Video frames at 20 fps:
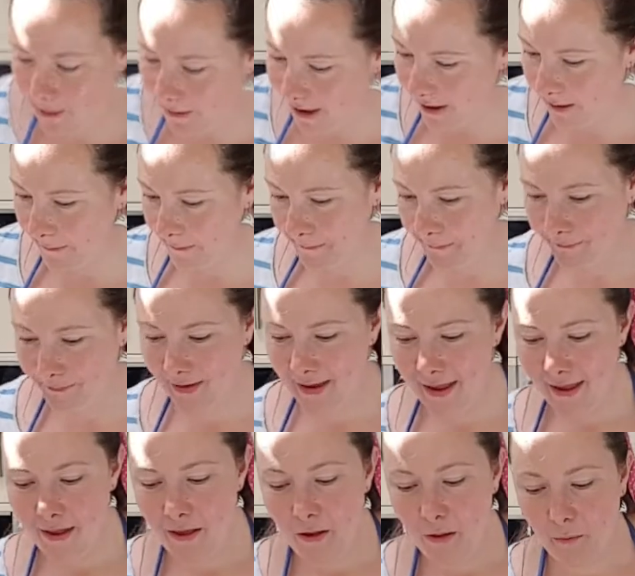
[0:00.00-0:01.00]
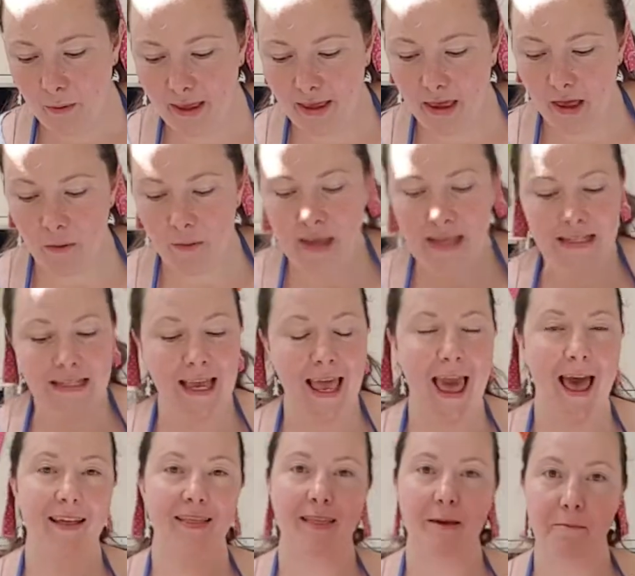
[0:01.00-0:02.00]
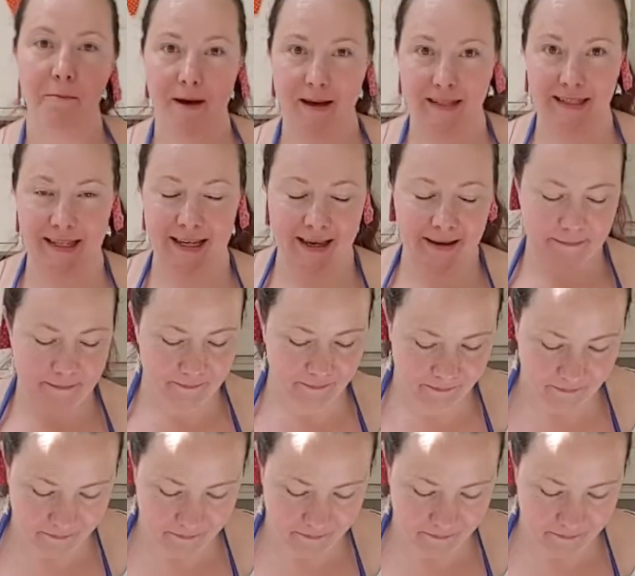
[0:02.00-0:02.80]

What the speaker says: here we go. We're going to get the butter,